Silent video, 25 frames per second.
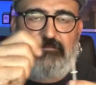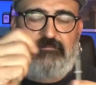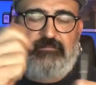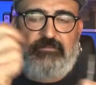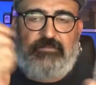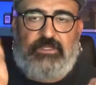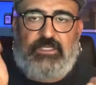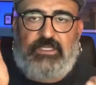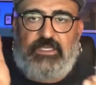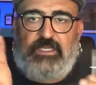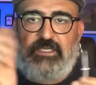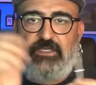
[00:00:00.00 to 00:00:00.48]

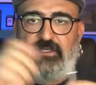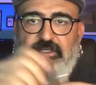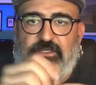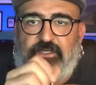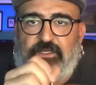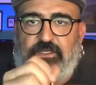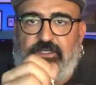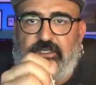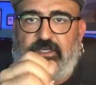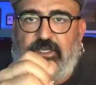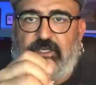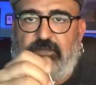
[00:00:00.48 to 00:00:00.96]
and you're good to
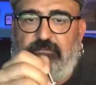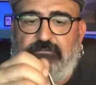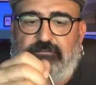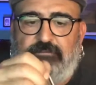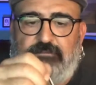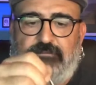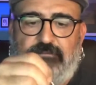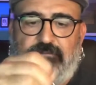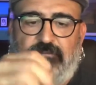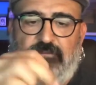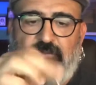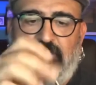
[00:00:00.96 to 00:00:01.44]
go.
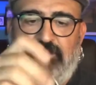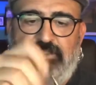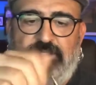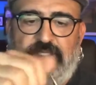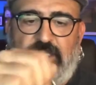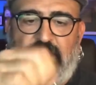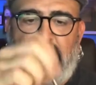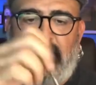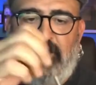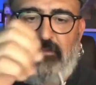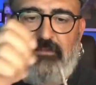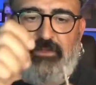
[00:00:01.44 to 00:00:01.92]
First you got to
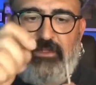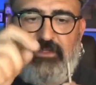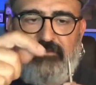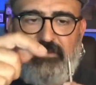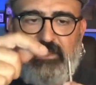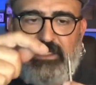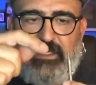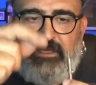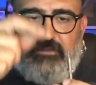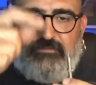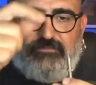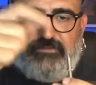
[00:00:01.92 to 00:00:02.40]
open the
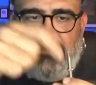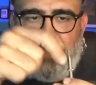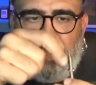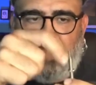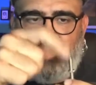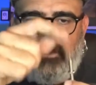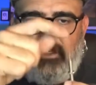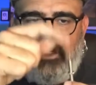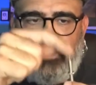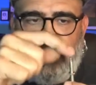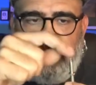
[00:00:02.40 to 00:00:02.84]
valve, screw it on,